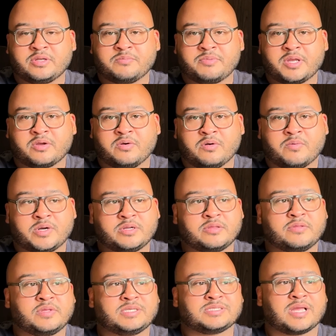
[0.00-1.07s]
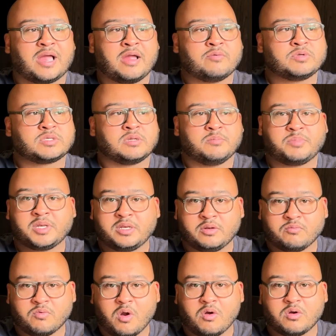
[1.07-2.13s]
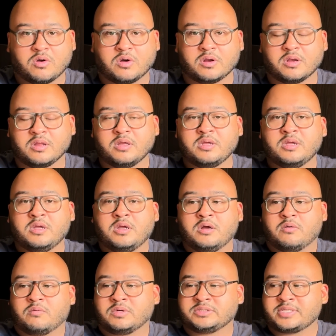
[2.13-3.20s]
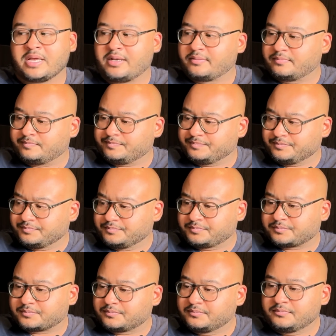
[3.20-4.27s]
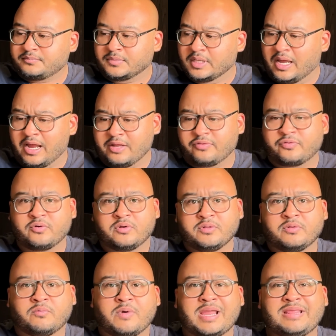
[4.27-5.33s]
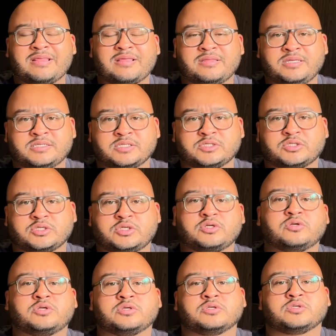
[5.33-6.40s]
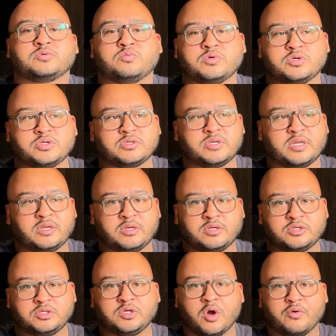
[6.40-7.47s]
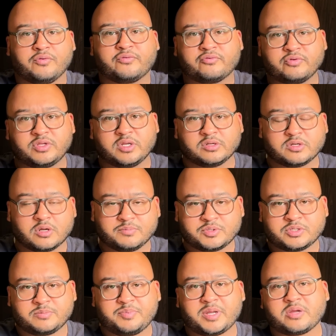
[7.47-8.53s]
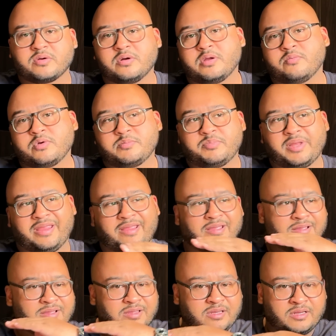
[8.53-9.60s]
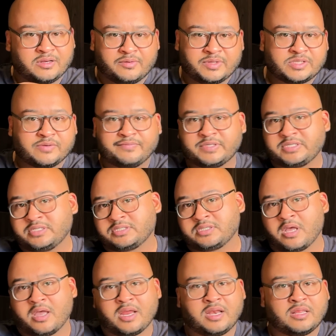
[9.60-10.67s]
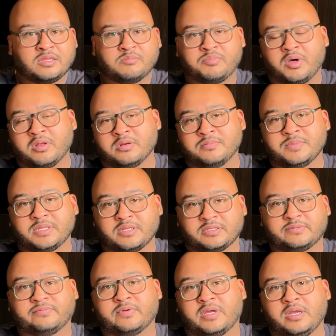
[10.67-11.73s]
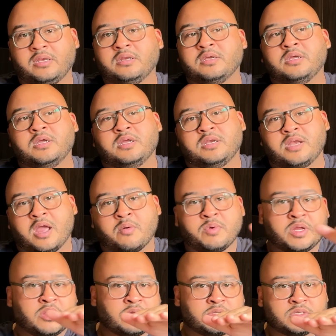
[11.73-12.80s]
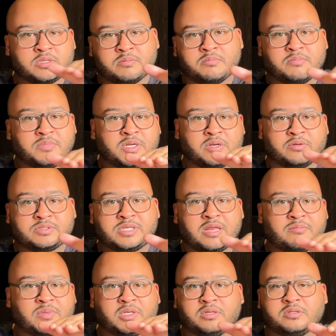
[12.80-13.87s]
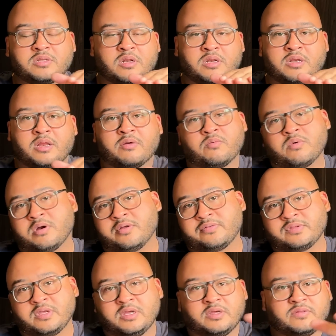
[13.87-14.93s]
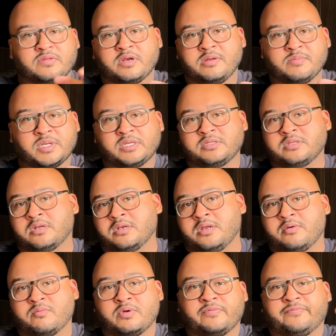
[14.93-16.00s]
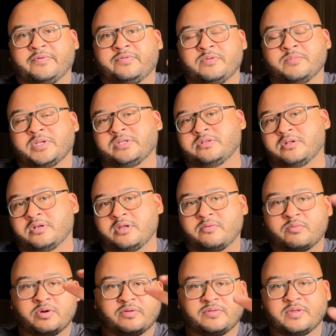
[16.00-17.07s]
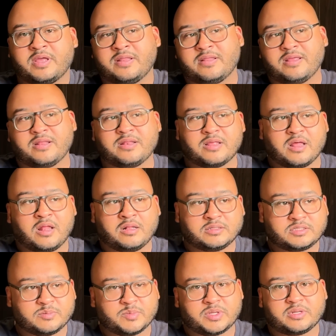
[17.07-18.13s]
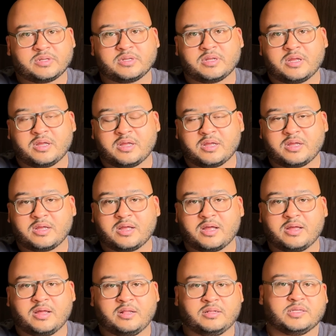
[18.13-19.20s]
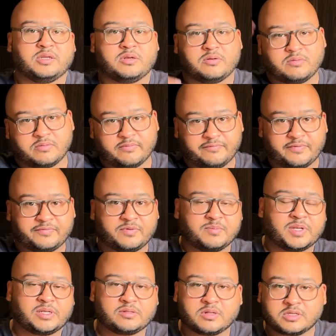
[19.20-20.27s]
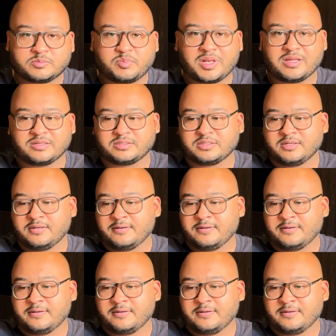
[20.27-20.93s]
in Bitcoin. One of the things that I was completely wrong on was that I thought the way that these institutions would go through the adoption of Bitcoin would be, it's obviously started at the bottom, and that's fine. Now we go to the, $10 million net worth, $30 million net worth, $50 million net worth, and then the ultimate, $50 million plus.